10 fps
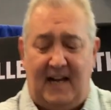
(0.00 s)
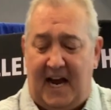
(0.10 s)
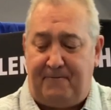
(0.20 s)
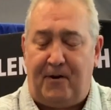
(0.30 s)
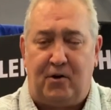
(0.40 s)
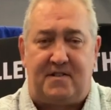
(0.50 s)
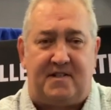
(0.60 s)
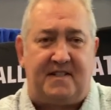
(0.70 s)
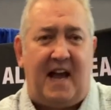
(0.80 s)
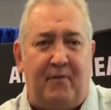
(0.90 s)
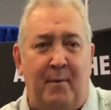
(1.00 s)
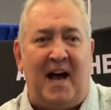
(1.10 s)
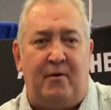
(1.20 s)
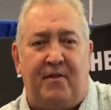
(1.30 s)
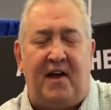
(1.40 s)
Hey folks, this is Kevin
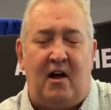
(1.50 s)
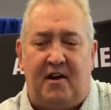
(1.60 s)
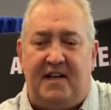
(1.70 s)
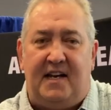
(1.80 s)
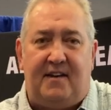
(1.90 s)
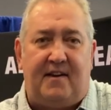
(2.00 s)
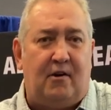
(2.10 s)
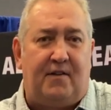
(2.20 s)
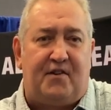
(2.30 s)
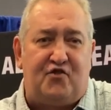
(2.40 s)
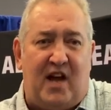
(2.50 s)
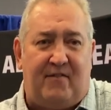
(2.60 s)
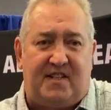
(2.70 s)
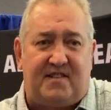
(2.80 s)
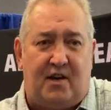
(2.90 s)
Madden with Allen and Heath here at the
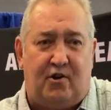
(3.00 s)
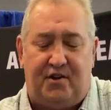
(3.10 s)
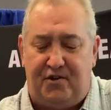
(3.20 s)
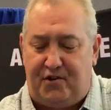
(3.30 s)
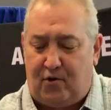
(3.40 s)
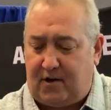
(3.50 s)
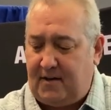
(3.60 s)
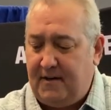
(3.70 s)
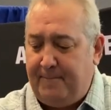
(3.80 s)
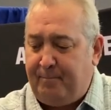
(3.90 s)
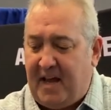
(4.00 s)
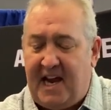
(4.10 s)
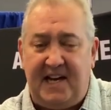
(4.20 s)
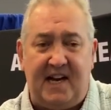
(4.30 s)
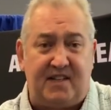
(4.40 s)
Javits Center in New York,
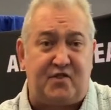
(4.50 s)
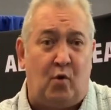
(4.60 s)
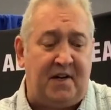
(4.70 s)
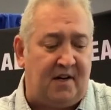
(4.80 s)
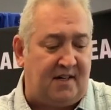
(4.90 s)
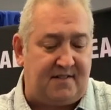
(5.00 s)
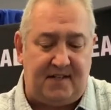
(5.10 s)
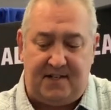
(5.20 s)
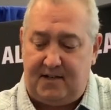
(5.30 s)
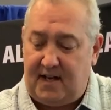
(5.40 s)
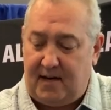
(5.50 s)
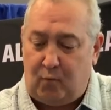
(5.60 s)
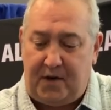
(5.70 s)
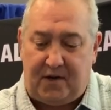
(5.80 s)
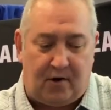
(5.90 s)
AES 2019,
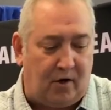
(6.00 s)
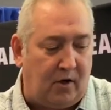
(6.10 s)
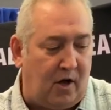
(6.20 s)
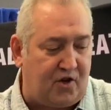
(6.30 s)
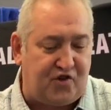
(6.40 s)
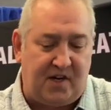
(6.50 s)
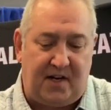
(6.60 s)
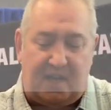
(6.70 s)
and we are launching